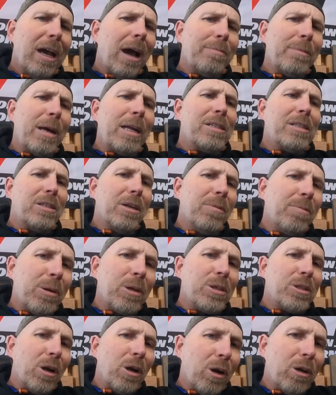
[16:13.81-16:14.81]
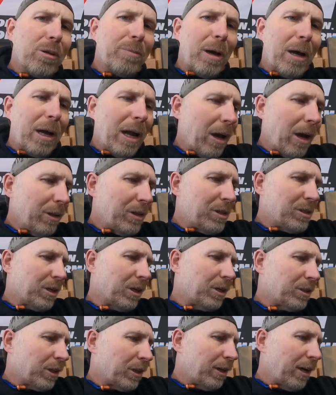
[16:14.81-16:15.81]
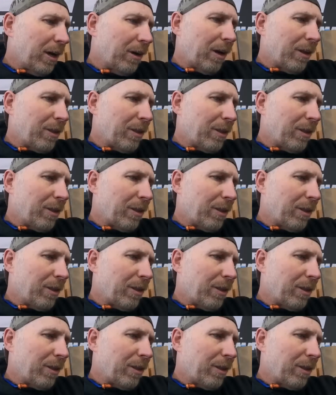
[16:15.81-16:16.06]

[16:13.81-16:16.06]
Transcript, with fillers: I'm not super stoked about how this is going to turn out.